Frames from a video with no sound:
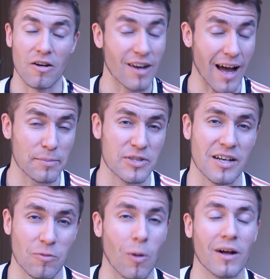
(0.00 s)

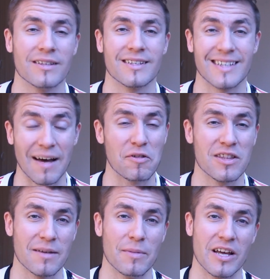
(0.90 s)
Leipzig wants
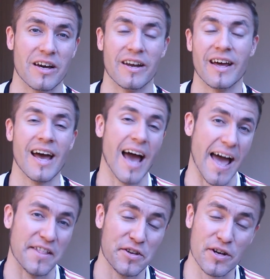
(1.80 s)
seventy million,
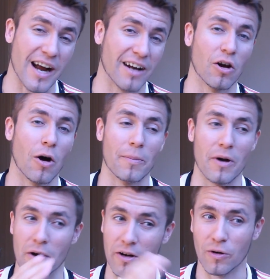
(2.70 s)
and Jurgen
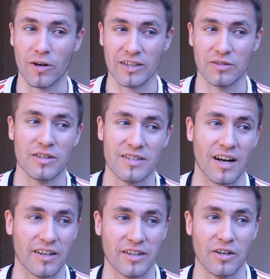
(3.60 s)
Klopp, according to this
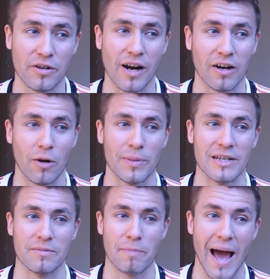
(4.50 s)
article, Jurgen Klopp
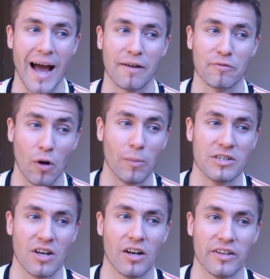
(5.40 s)
is back from
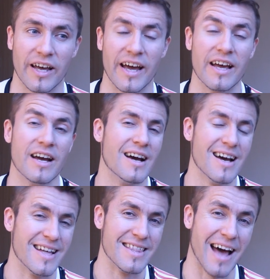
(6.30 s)
his holiday
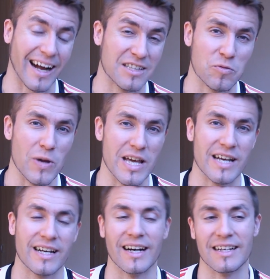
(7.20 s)
next
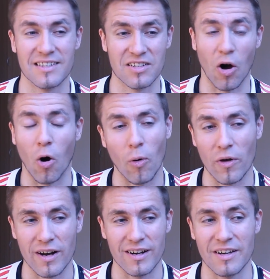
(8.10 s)
week,
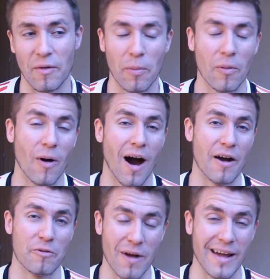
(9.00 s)
so Liverpool
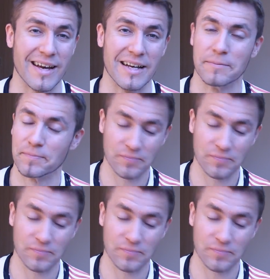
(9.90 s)
are ready